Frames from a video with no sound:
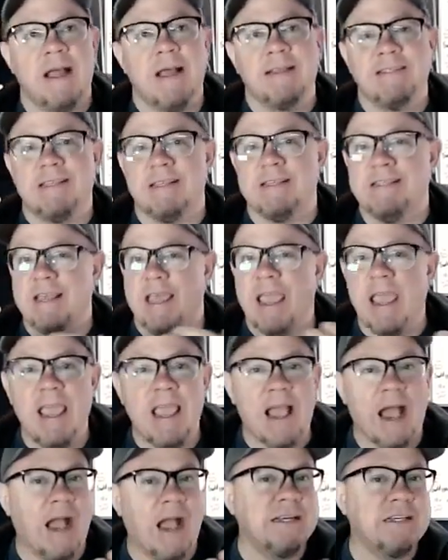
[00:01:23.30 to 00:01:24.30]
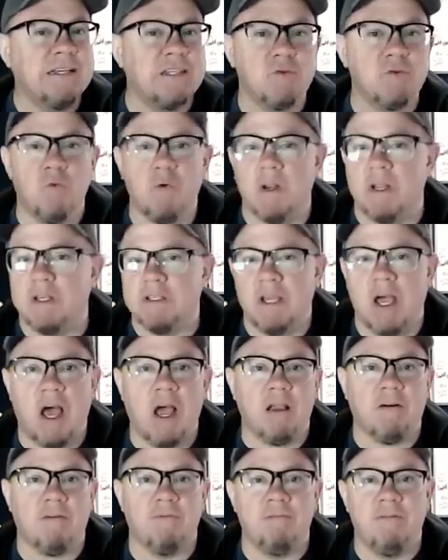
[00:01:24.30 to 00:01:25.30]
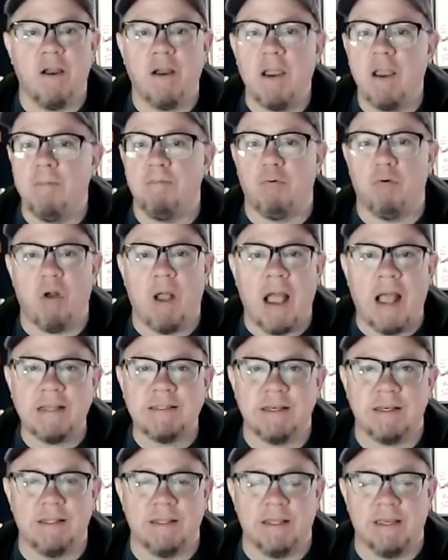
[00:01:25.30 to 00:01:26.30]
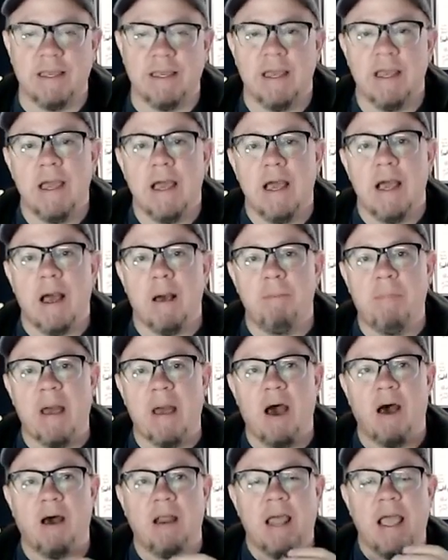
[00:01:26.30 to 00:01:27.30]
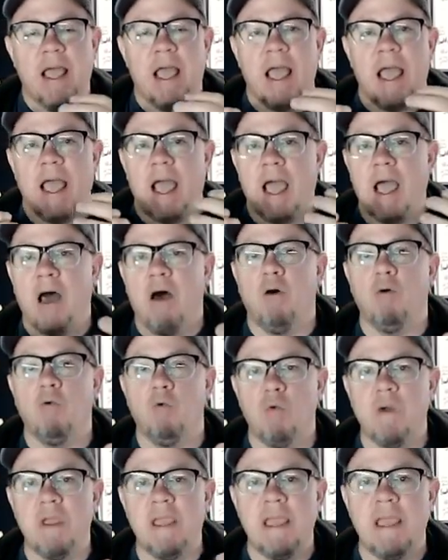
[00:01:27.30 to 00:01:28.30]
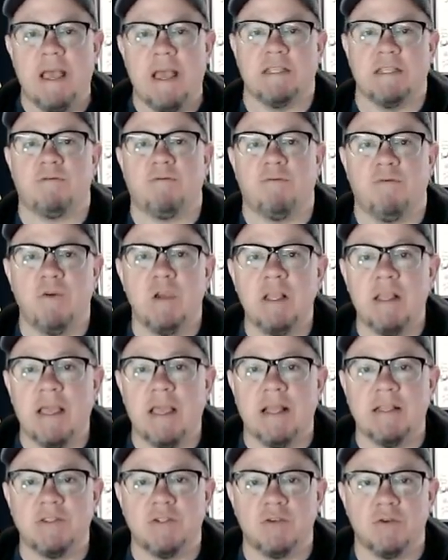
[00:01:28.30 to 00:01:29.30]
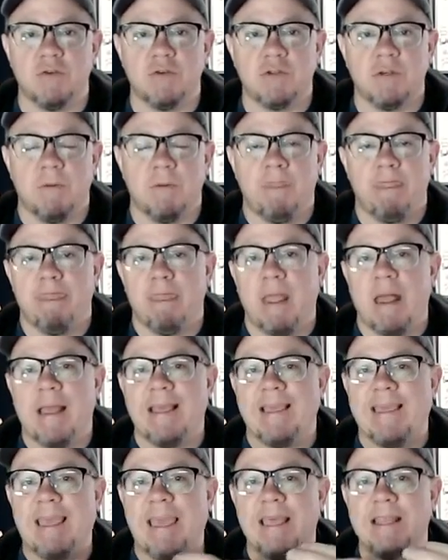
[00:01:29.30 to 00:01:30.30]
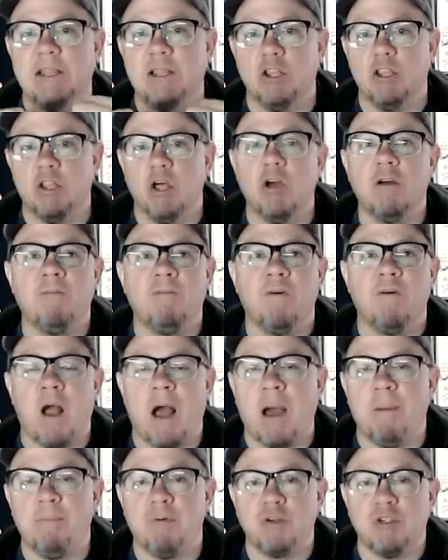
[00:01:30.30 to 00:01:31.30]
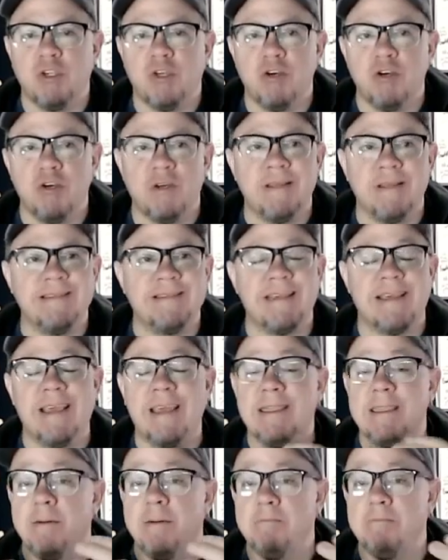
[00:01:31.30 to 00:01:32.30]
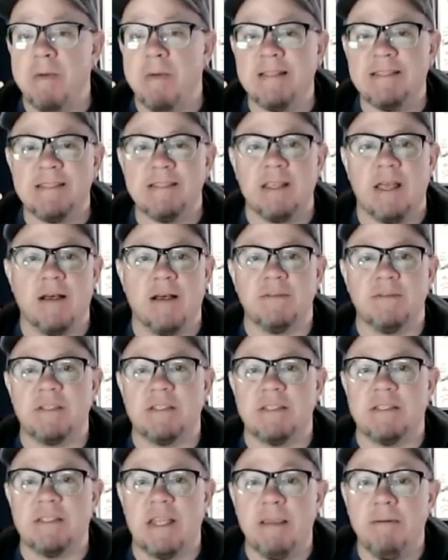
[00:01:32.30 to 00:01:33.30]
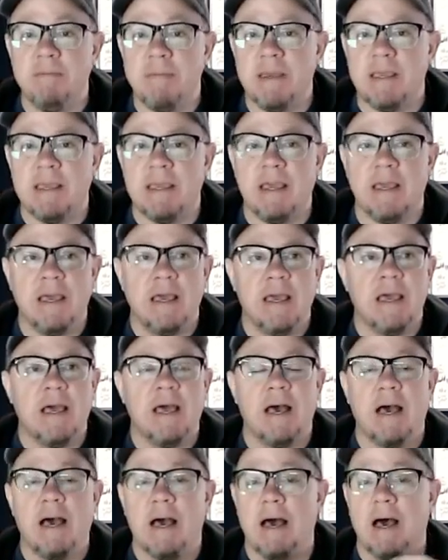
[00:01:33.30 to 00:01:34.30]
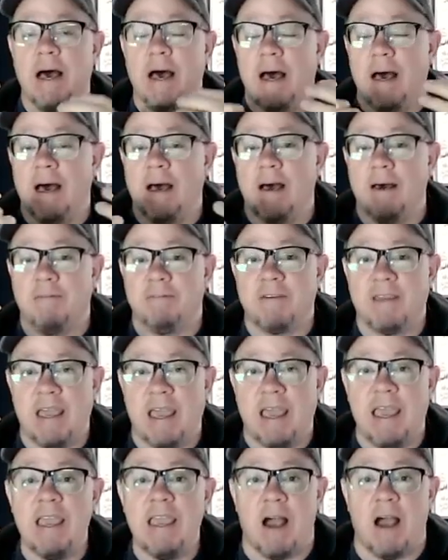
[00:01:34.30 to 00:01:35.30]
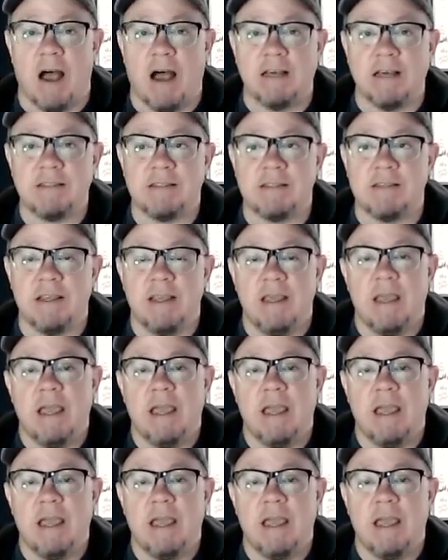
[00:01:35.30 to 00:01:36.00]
Today, I just want to talk very practically about how we as freelancers can look for opportunities in the midst of seeming uh, uh, of chaos